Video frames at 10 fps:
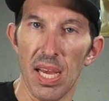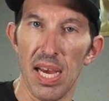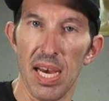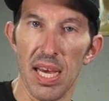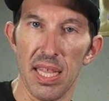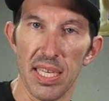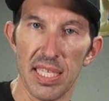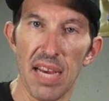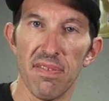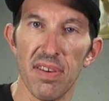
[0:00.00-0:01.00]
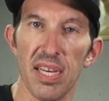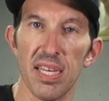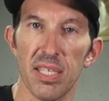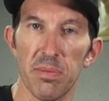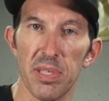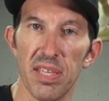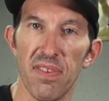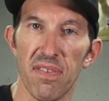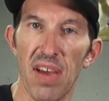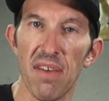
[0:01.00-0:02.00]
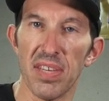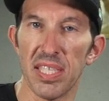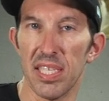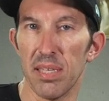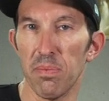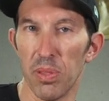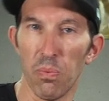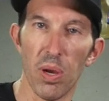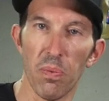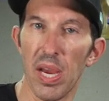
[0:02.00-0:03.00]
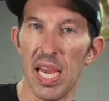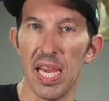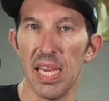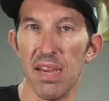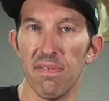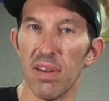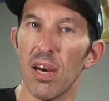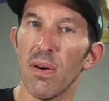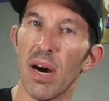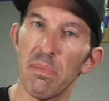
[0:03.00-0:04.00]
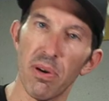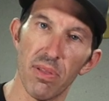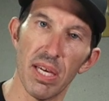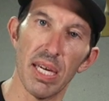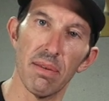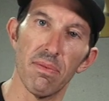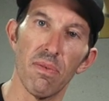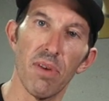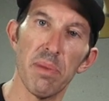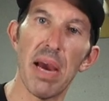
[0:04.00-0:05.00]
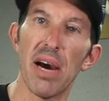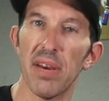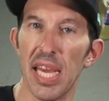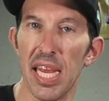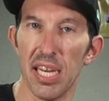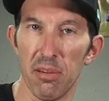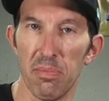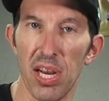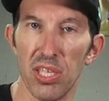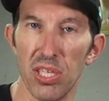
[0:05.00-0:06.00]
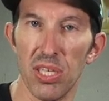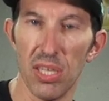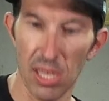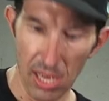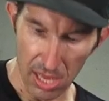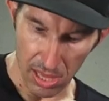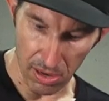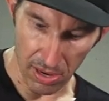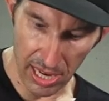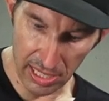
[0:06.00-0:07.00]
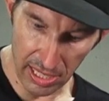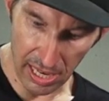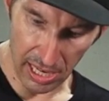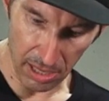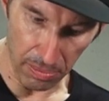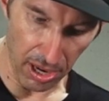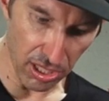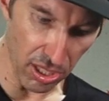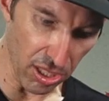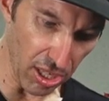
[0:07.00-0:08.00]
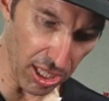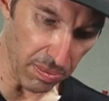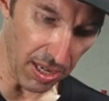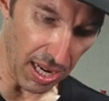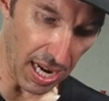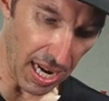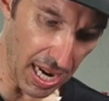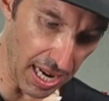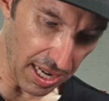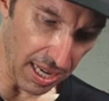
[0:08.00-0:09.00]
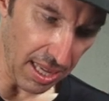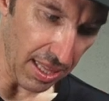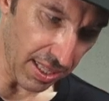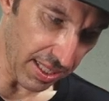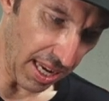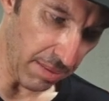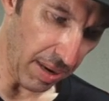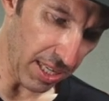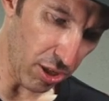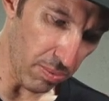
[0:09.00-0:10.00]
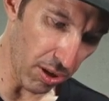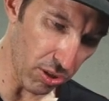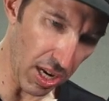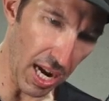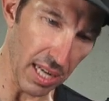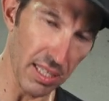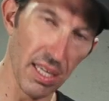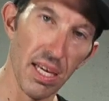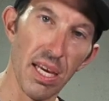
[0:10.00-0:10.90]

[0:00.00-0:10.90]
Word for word: Uh, these have a specific valving system with one-way flow on both a rebound and a compression. There isn't a compression adjustment on this set of Bitubo shocks.